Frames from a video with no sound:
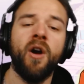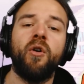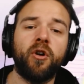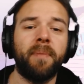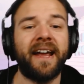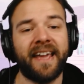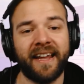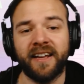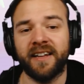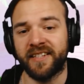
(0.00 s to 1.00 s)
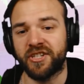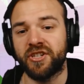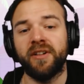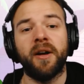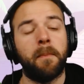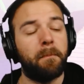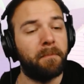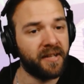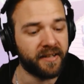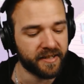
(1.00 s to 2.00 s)
or by getting additional
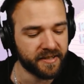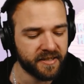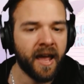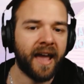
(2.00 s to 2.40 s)
abilities.